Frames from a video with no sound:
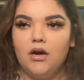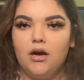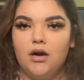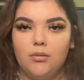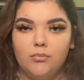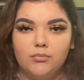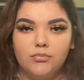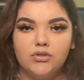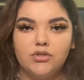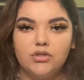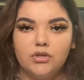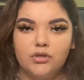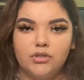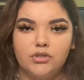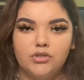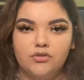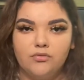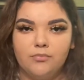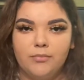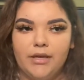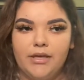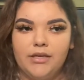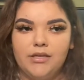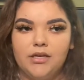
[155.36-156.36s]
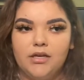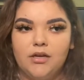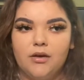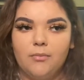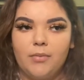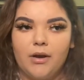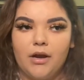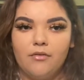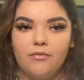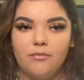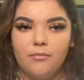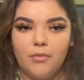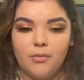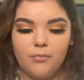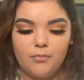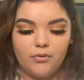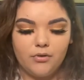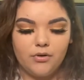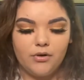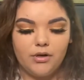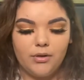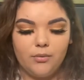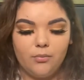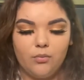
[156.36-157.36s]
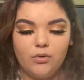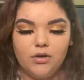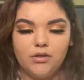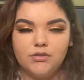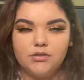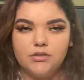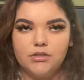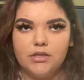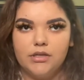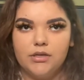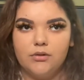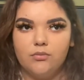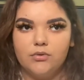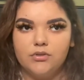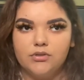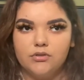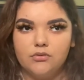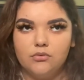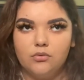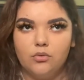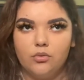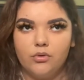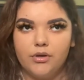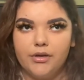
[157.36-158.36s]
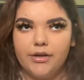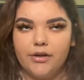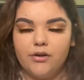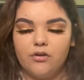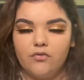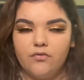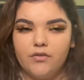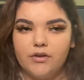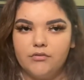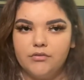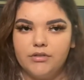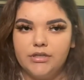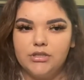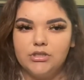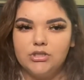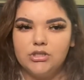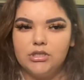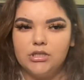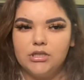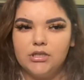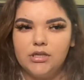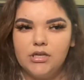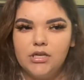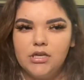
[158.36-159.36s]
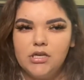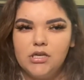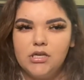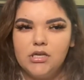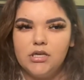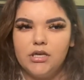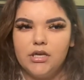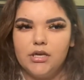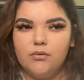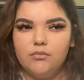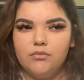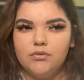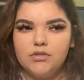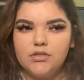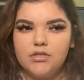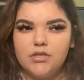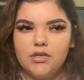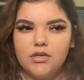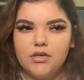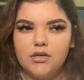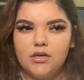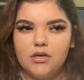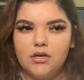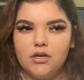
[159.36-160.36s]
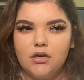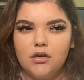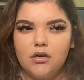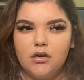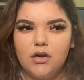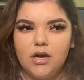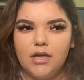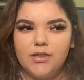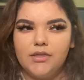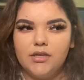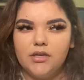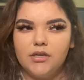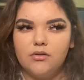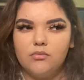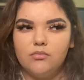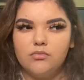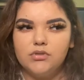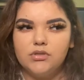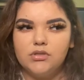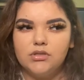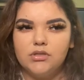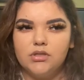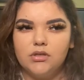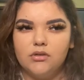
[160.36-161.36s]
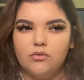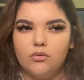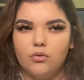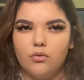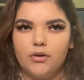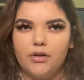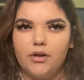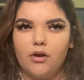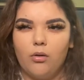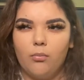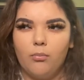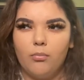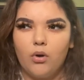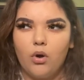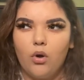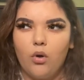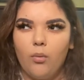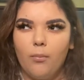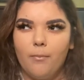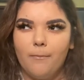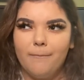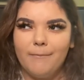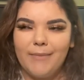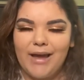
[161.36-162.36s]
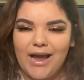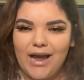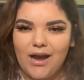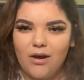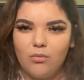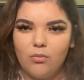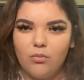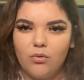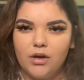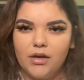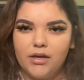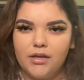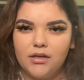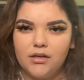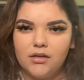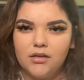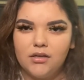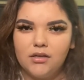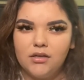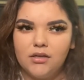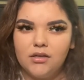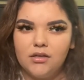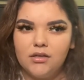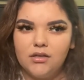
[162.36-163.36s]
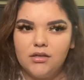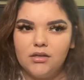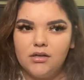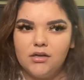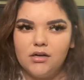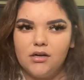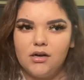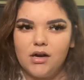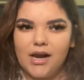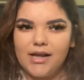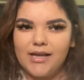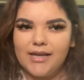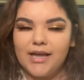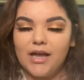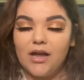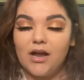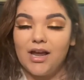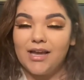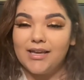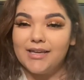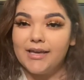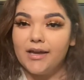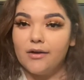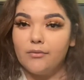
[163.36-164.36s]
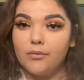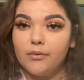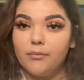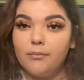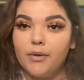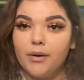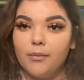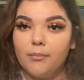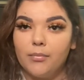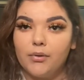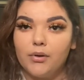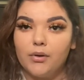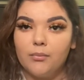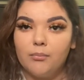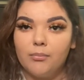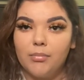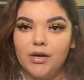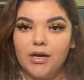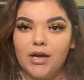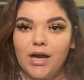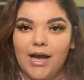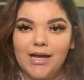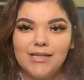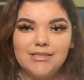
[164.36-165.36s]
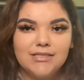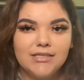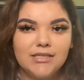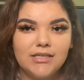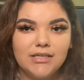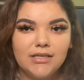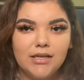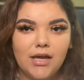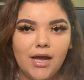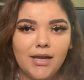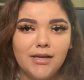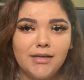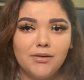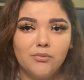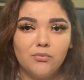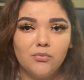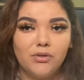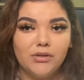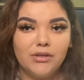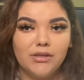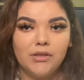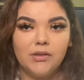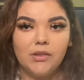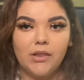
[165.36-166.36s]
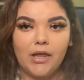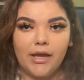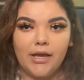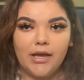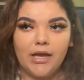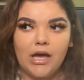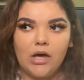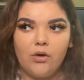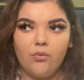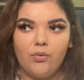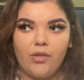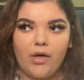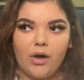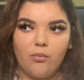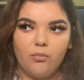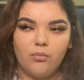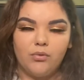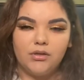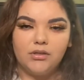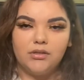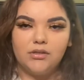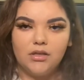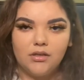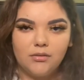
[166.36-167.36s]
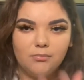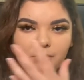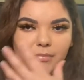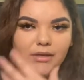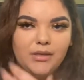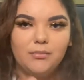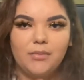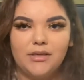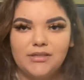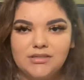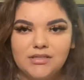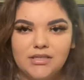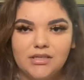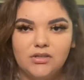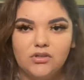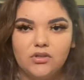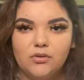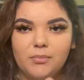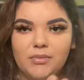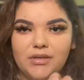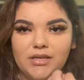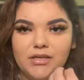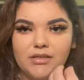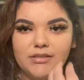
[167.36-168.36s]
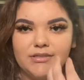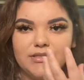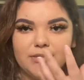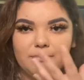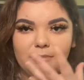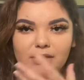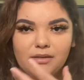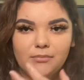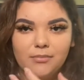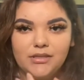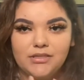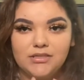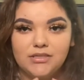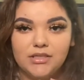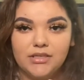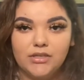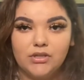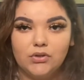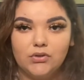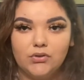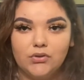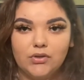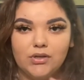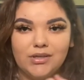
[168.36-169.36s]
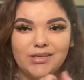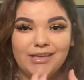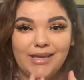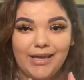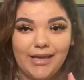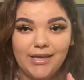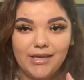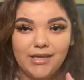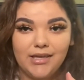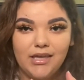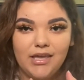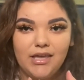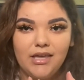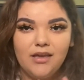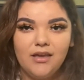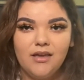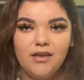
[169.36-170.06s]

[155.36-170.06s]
starting to do makeup. I remember it was a L'Oreal foundation. It was I think it was the L'Oreal Pro Matte one. I can't remember, but I didn't really like how that one made my skin look because it made my skin look cakey.